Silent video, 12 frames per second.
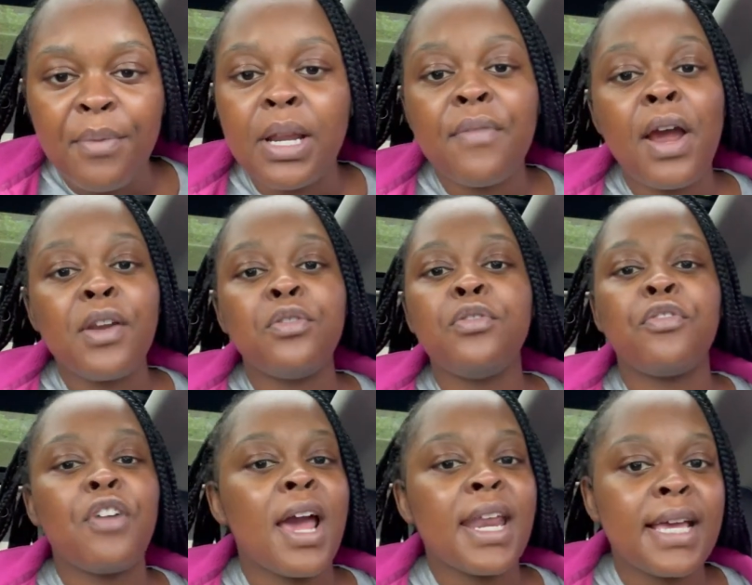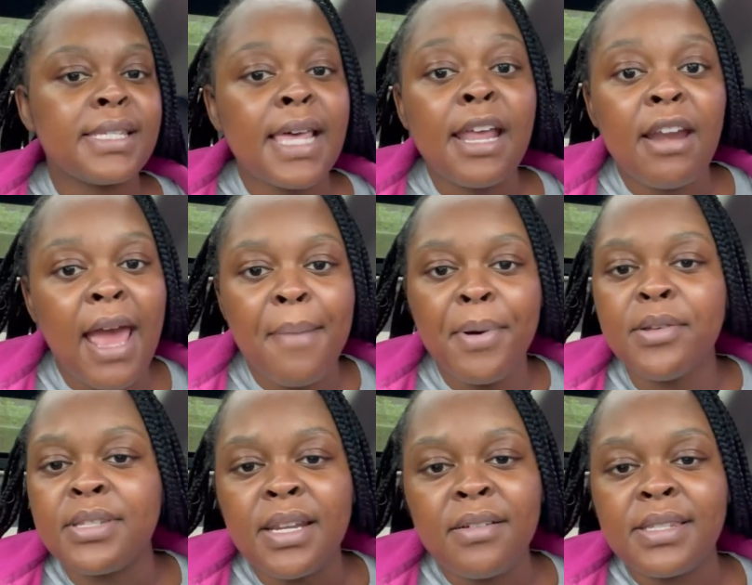Whatever I do on Friday and Saturday, I'll
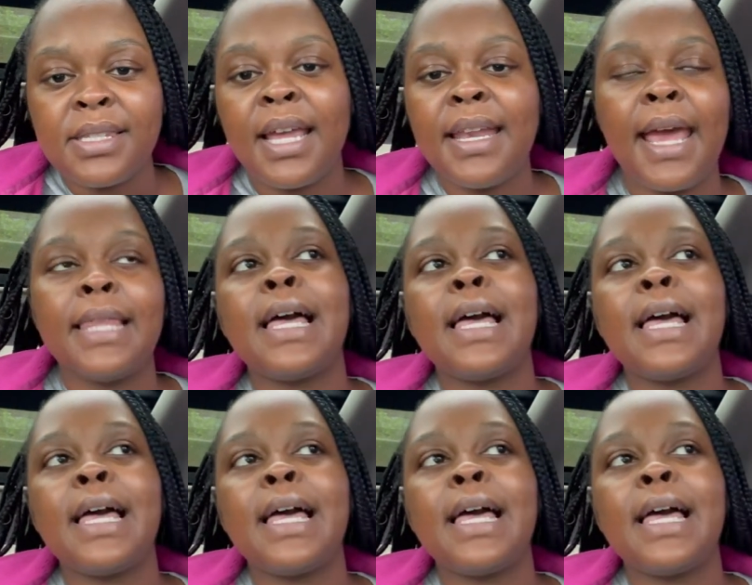post it on Sunday.